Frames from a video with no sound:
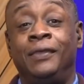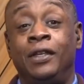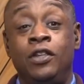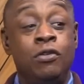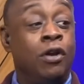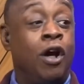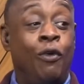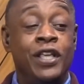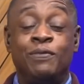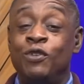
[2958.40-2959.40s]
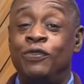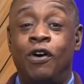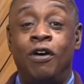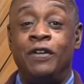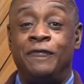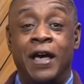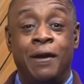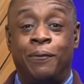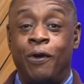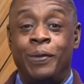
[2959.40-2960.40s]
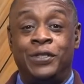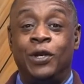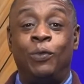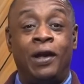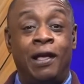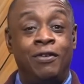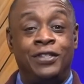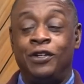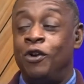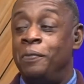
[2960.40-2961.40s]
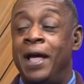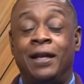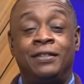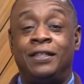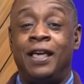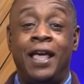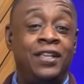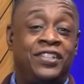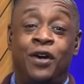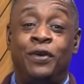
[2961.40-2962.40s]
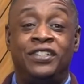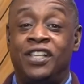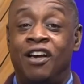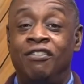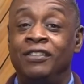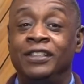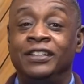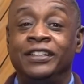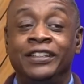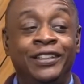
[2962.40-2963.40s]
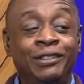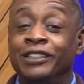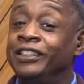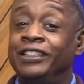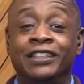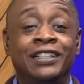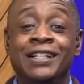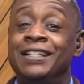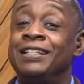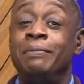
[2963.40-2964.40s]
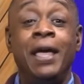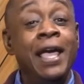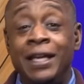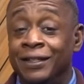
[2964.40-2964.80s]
You could always move on and find employment somewhere else and go back and say, hey, so-and-so, you look good to me.